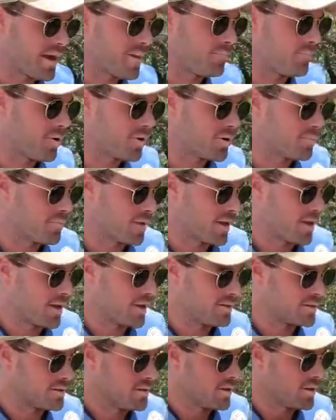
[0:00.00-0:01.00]
our bottom
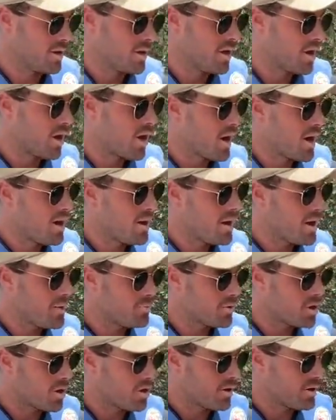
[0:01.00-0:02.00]
hand. I
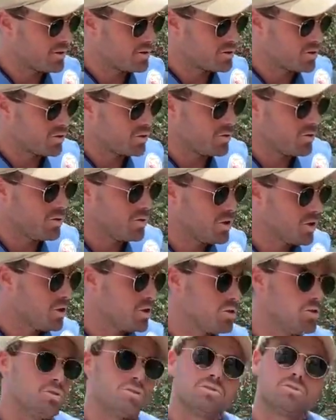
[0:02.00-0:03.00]
am going to
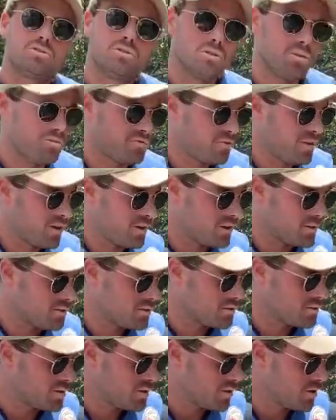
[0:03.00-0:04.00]
use 2
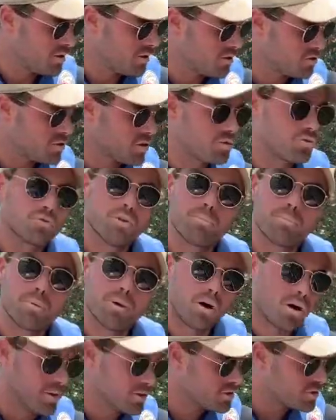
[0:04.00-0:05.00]
fingers to grip
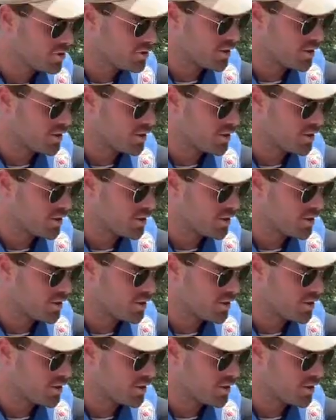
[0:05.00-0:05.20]
onto